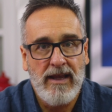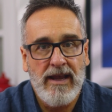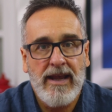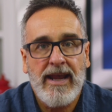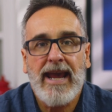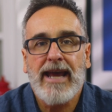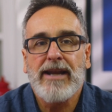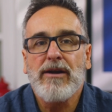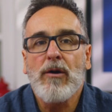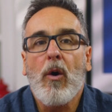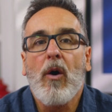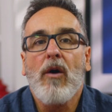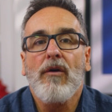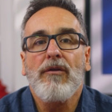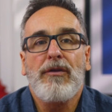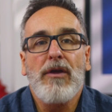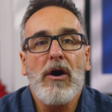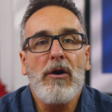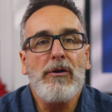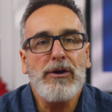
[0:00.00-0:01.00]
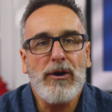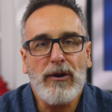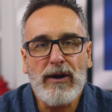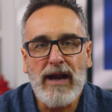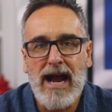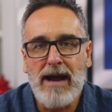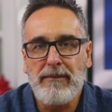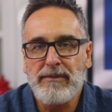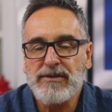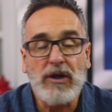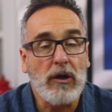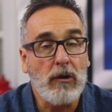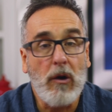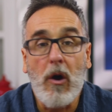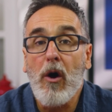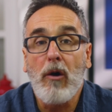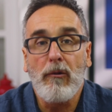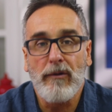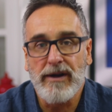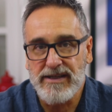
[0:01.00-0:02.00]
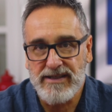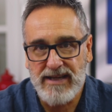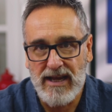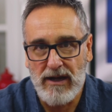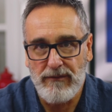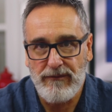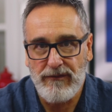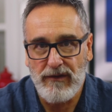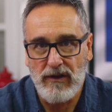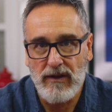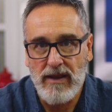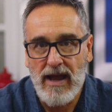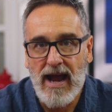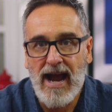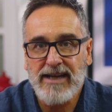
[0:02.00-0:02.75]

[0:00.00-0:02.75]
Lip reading: And although your comments are always helpful,